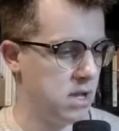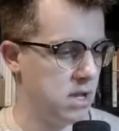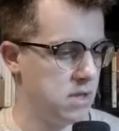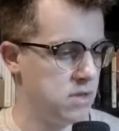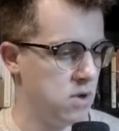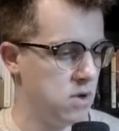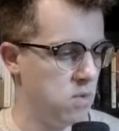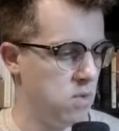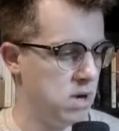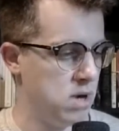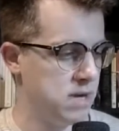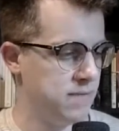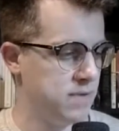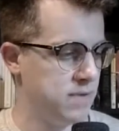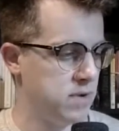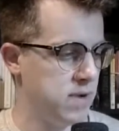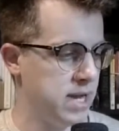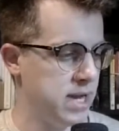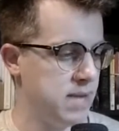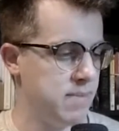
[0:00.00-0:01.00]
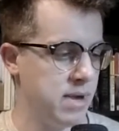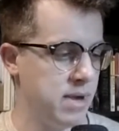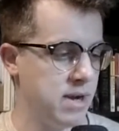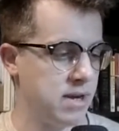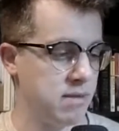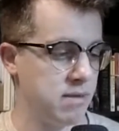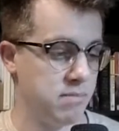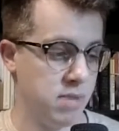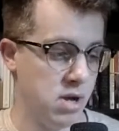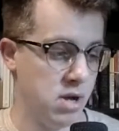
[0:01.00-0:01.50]
Though one of the great
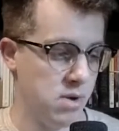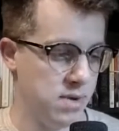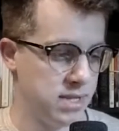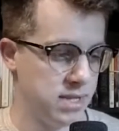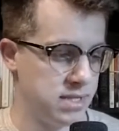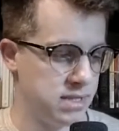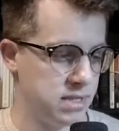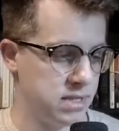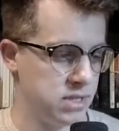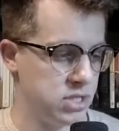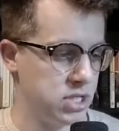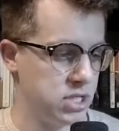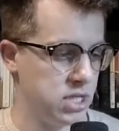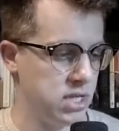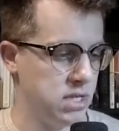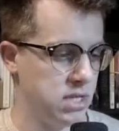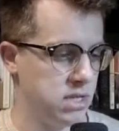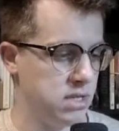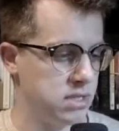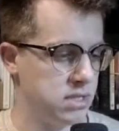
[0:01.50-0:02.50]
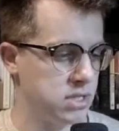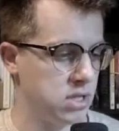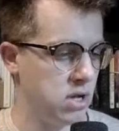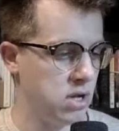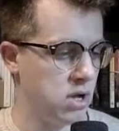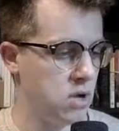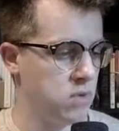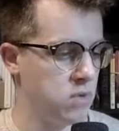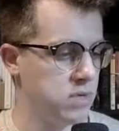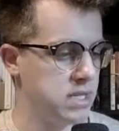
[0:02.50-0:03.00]
American poets, she
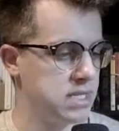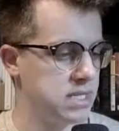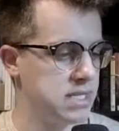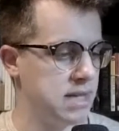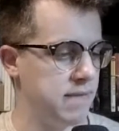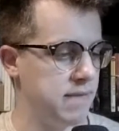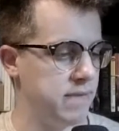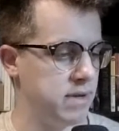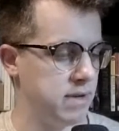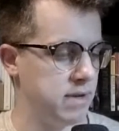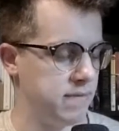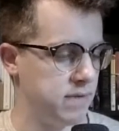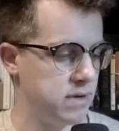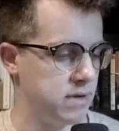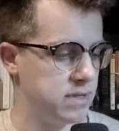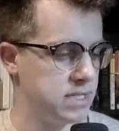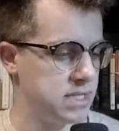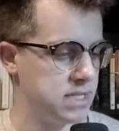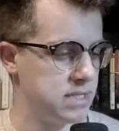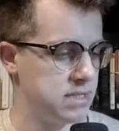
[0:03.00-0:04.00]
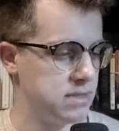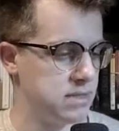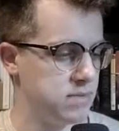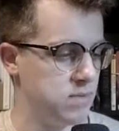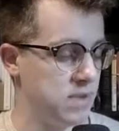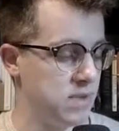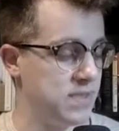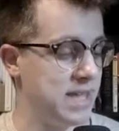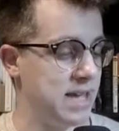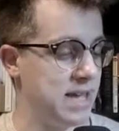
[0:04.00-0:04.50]
saw only 7 of her
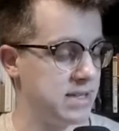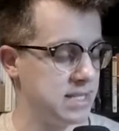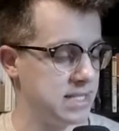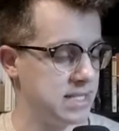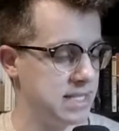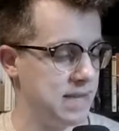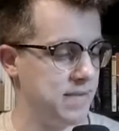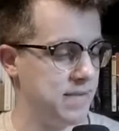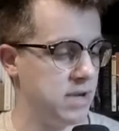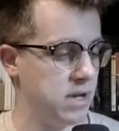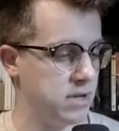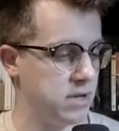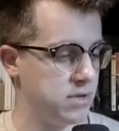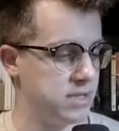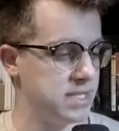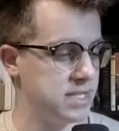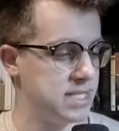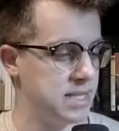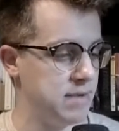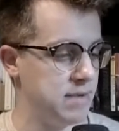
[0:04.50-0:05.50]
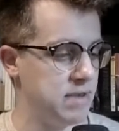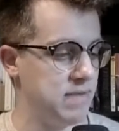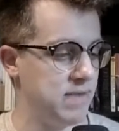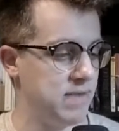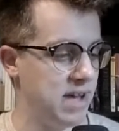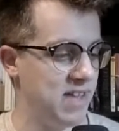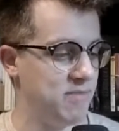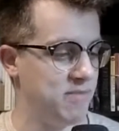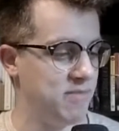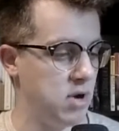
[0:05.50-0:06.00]

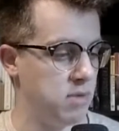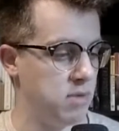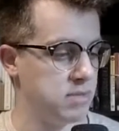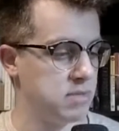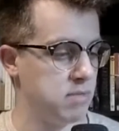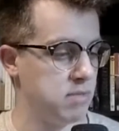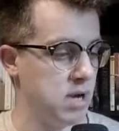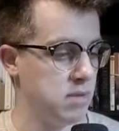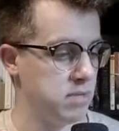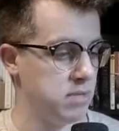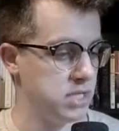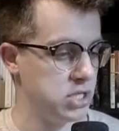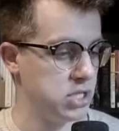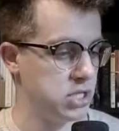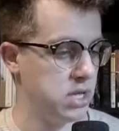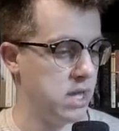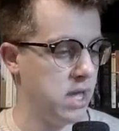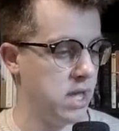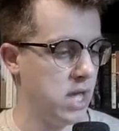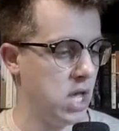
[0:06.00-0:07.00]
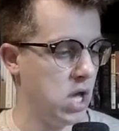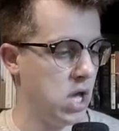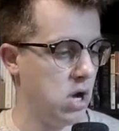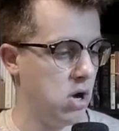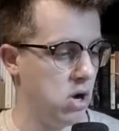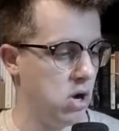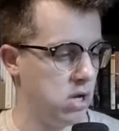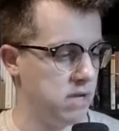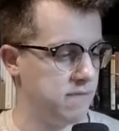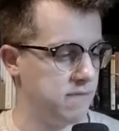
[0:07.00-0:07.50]
1,775 poems published,
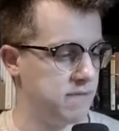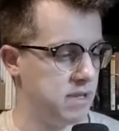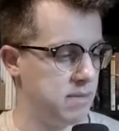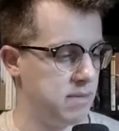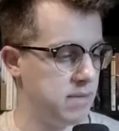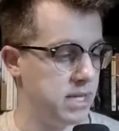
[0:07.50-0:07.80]
all of them